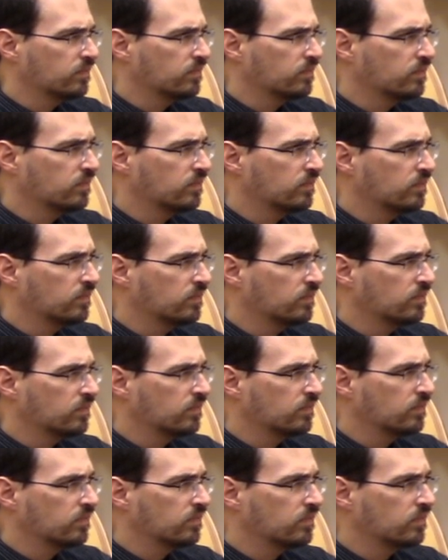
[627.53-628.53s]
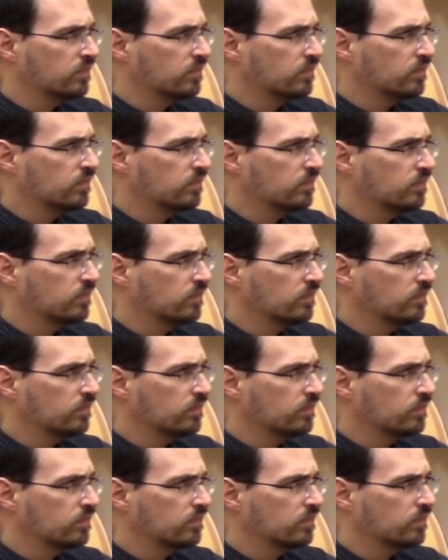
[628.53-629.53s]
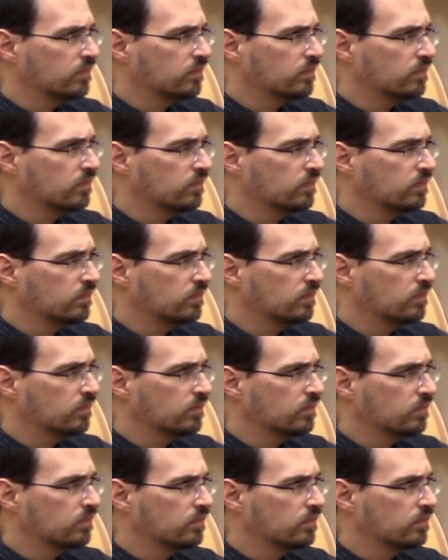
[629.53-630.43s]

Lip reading: No words are spoken by the person on screen.